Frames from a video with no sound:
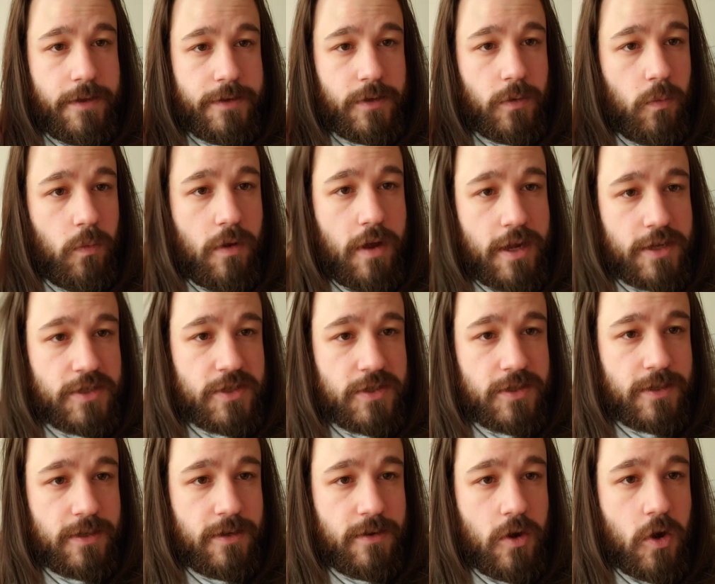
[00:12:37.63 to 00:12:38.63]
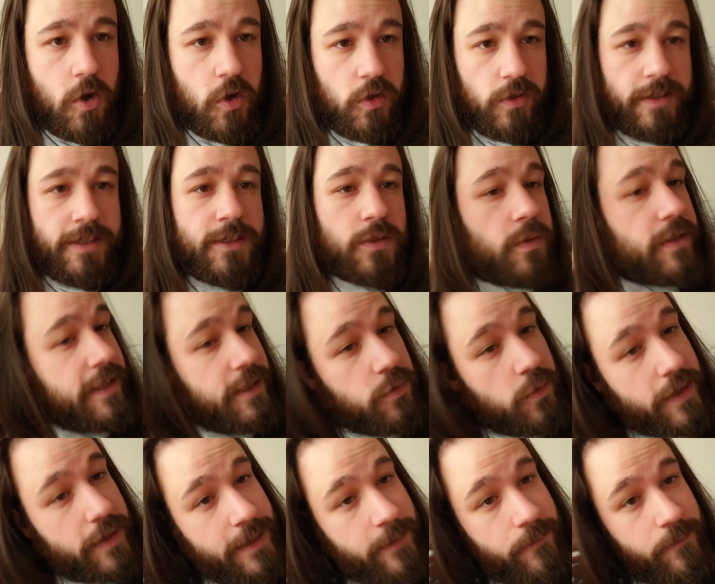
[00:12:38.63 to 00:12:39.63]
to watch early in
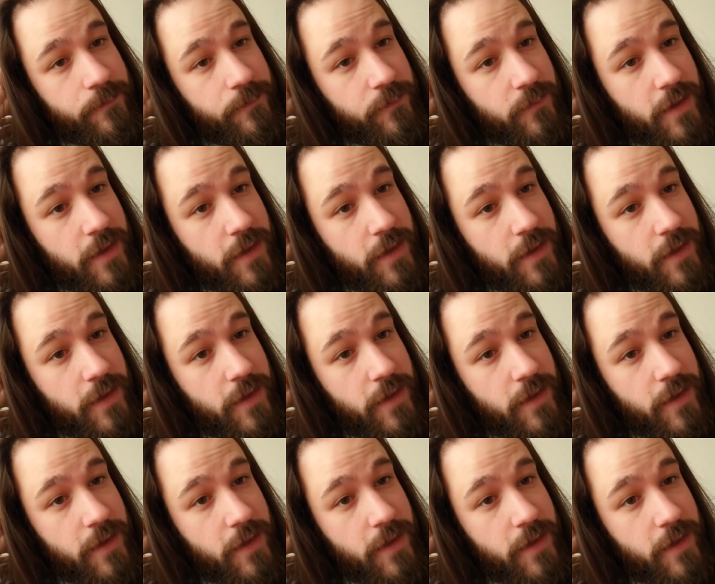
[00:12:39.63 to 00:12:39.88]
2020,